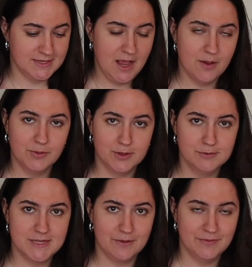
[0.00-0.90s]
now go
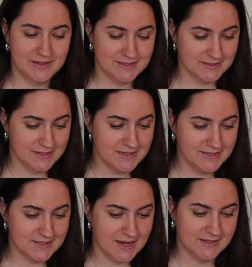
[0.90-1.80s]
down this
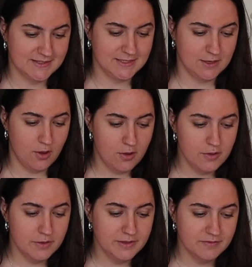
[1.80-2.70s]
list and see
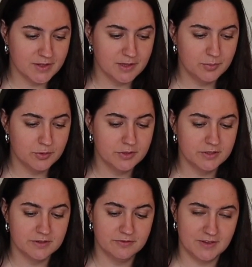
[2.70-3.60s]
all the
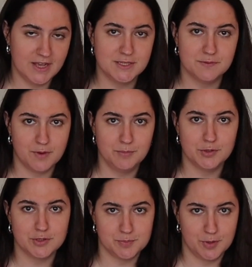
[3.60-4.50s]
available flights from
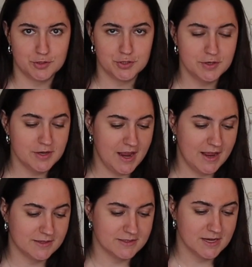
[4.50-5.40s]
your departure
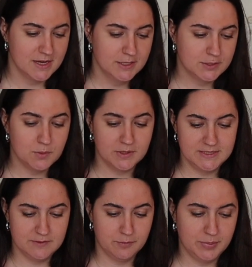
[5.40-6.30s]
and to all
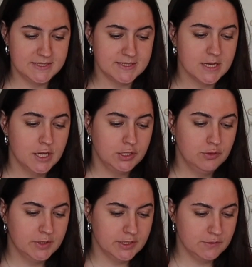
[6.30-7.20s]
these different places.
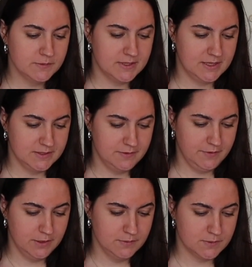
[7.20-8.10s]
You can use this
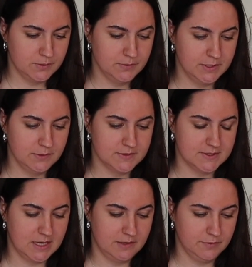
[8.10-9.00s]
view, so you can use a
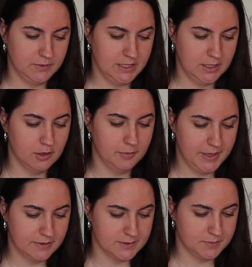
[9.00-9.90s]
side view here,
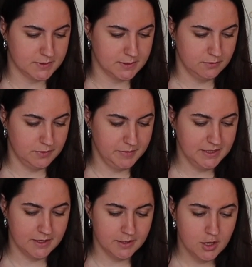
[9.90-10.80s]
Paris, Barcelona,
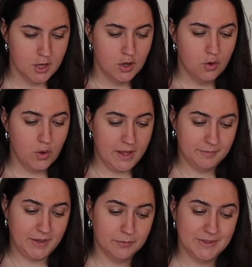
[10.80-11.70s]
Milan.
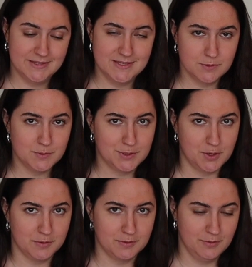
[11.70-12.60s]
And by the way, this is
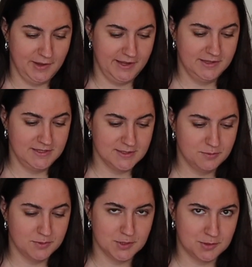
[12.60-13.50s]
return, okay? These
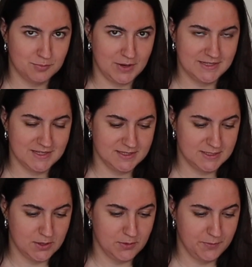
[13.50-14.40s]
are return prices,
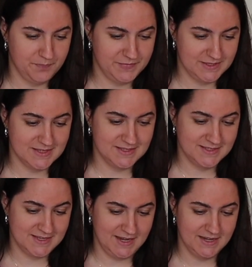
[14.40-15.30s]
so this is
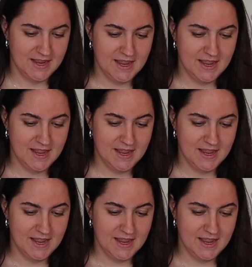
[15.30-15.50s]
insane.